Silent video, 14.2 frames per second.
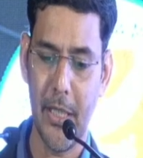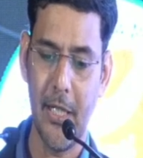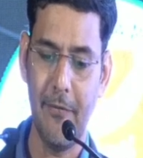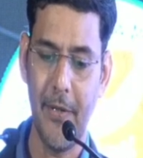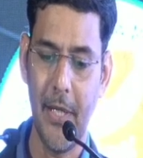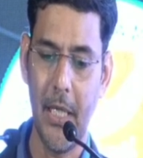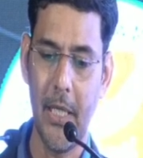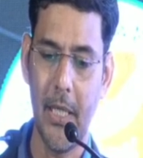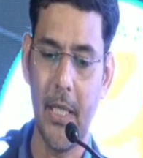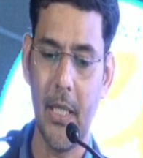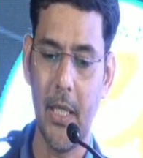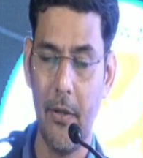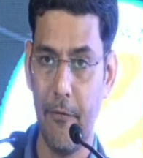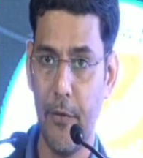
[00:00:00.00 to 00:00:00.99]

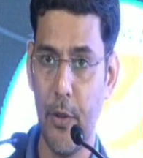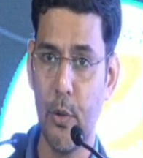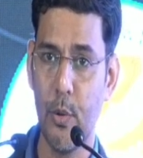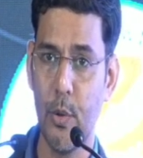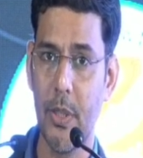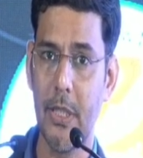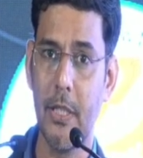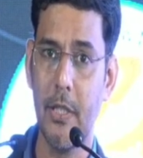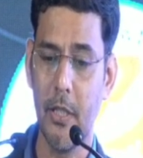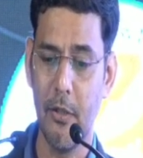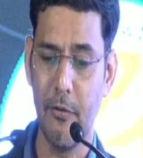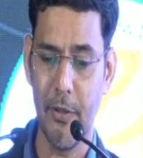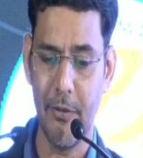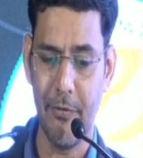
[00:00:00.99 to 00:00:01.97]
failure, if we use
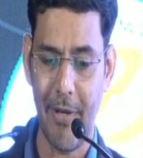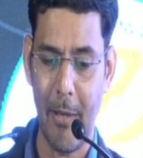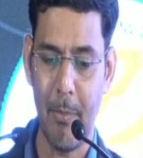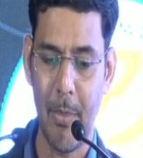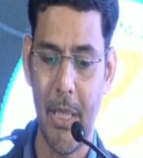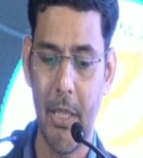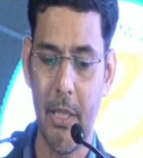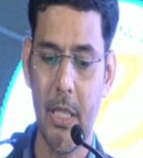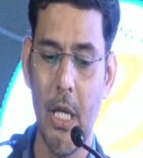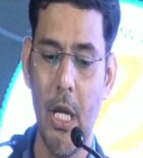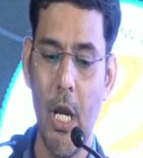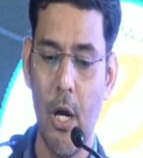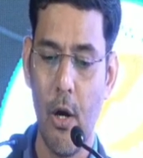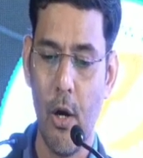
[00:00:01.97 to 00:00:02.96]
statin with fibrates
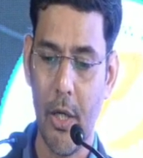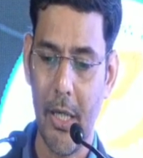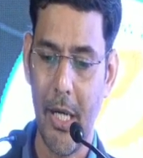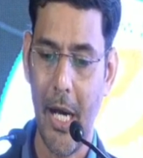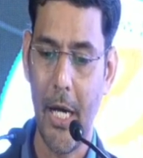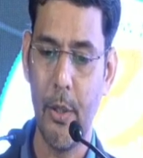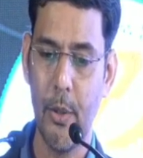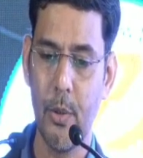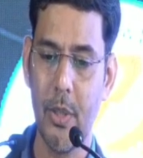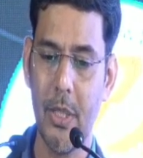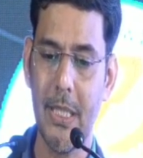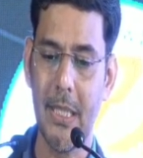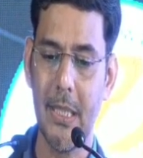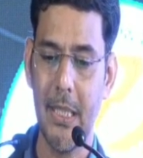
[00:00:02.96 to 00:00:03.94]
or higher
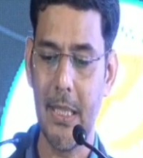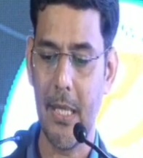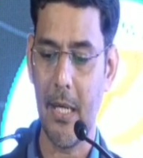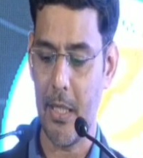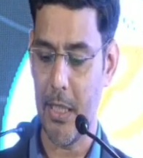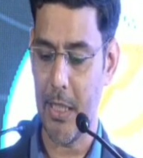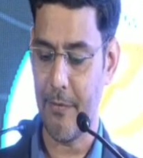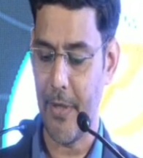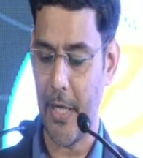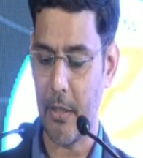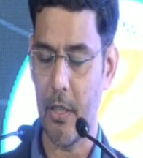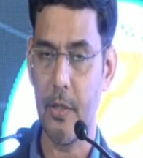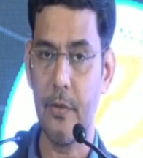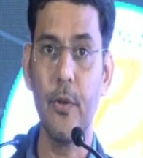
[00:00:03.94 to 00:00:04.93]
doses, these are risk
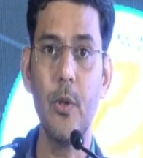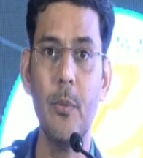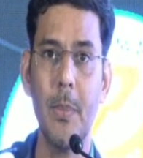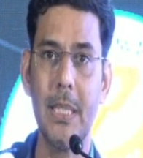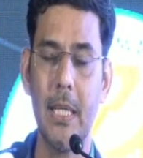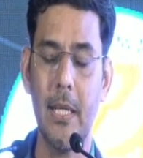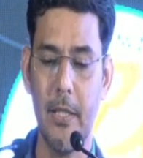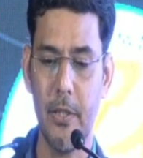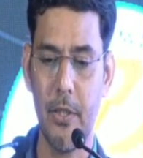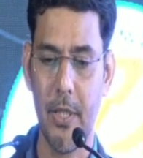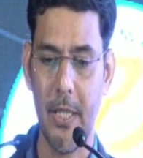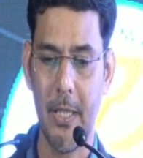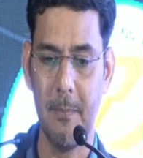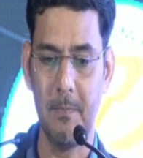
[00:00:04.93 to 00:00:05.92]
factors for muscle injury.